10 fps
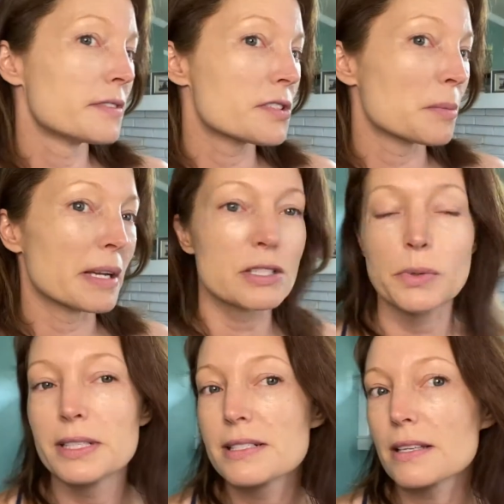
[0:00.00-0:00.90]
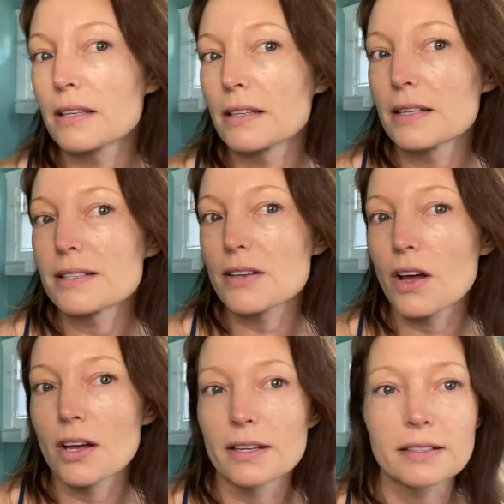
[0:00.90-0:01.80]
So my twin skin is
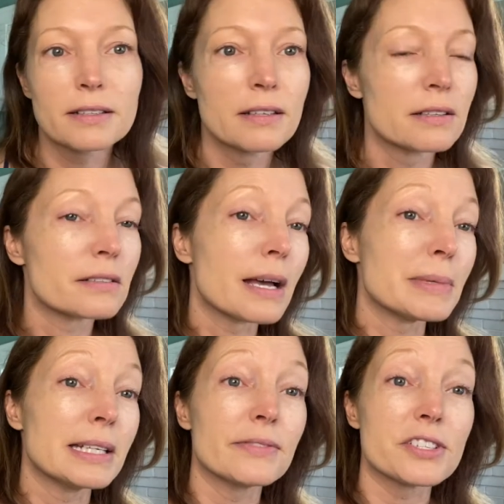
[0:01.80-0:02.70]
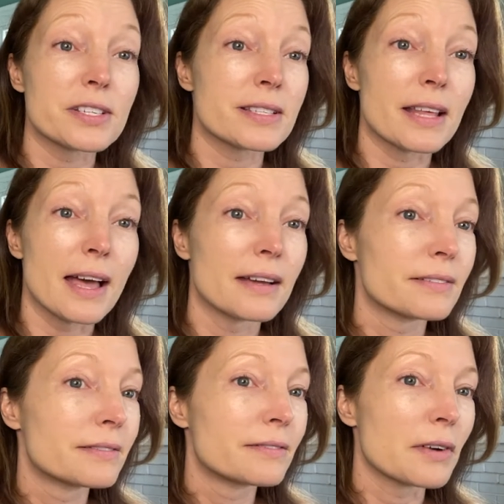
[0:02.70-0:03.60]
on. I mean, even just that,
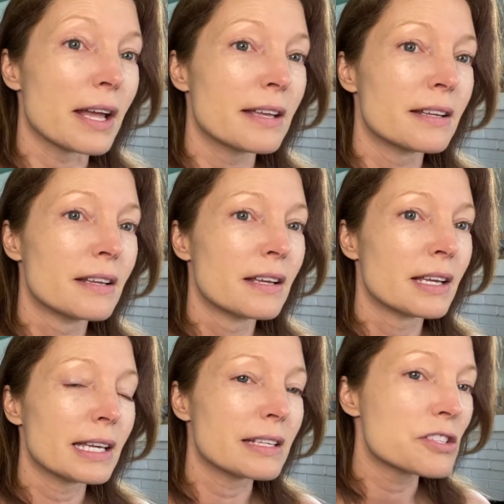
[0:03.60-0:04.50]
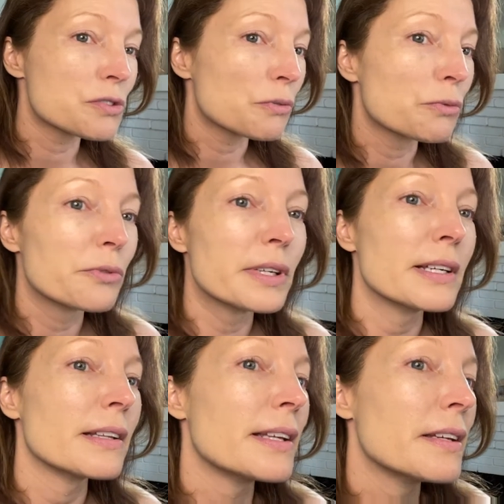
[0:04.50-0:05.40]
right? It's
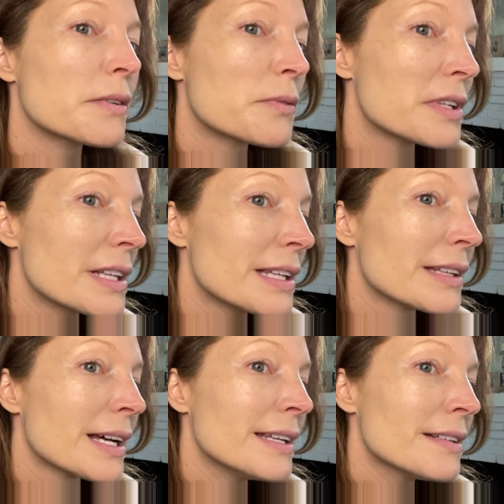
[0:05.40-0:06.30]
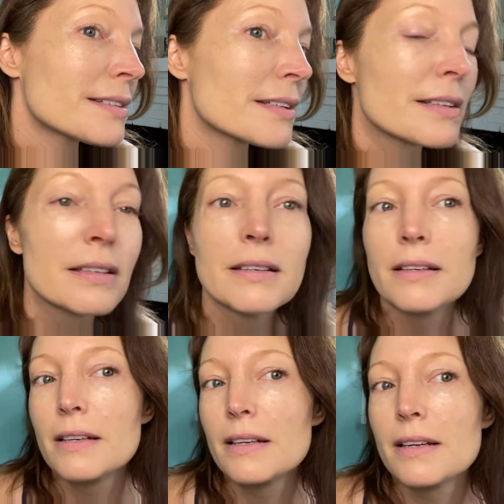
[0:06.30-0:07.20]
really, really light.
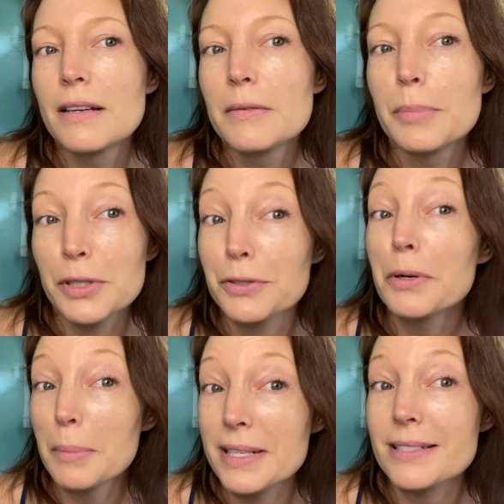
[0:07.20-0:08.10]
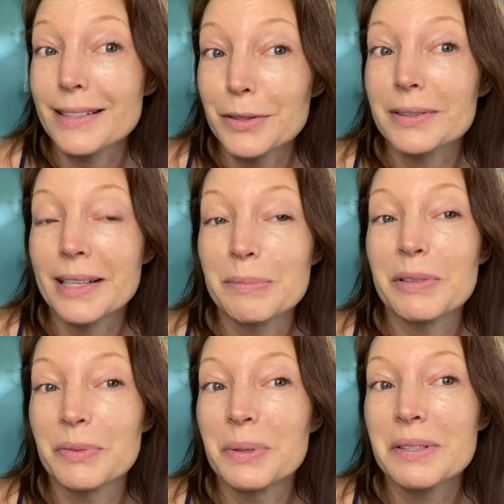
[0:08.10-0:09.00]
But you know what my skin looked like
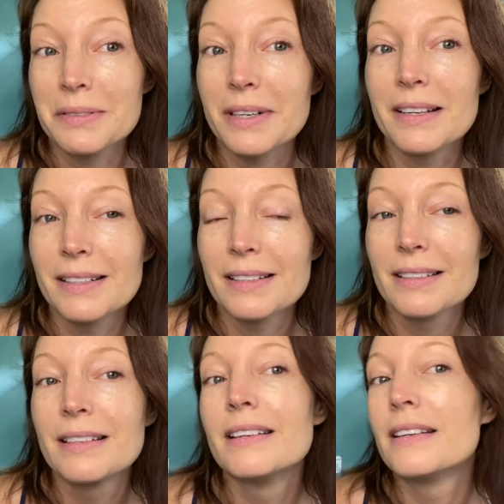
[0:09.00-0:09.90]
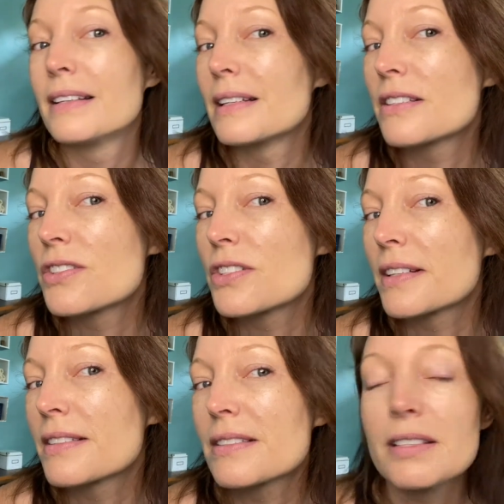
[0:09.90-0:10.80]
before, right? It's
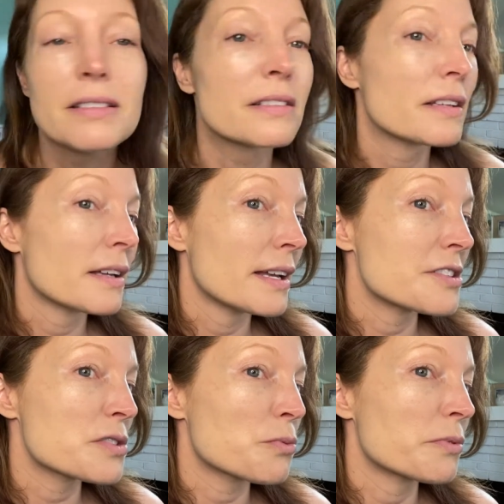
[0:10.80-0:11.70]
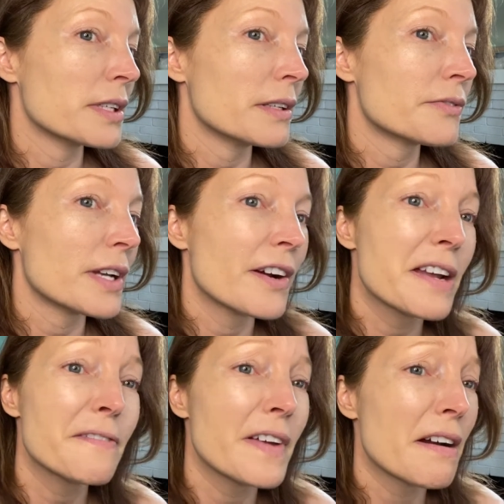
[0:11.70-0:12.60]
just, it's just really
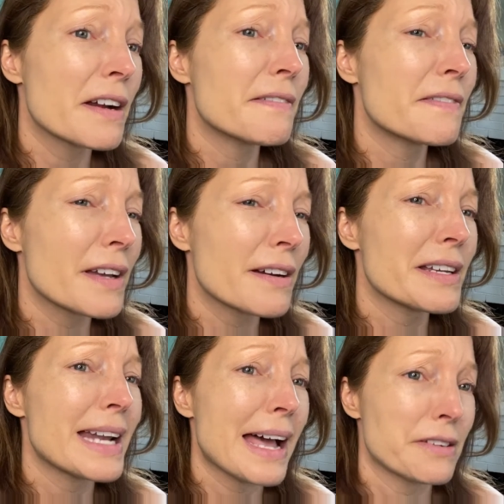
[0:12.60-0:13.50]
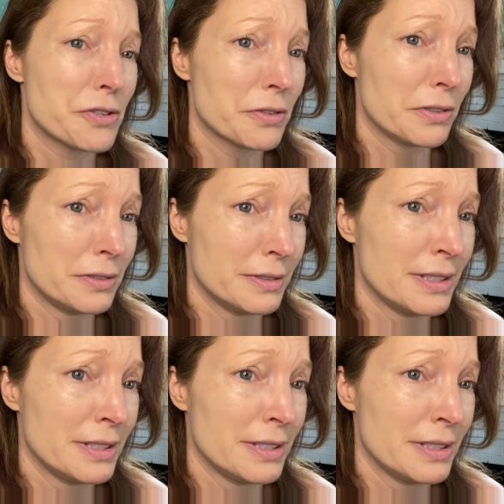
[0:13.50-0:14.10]
very, very, very natural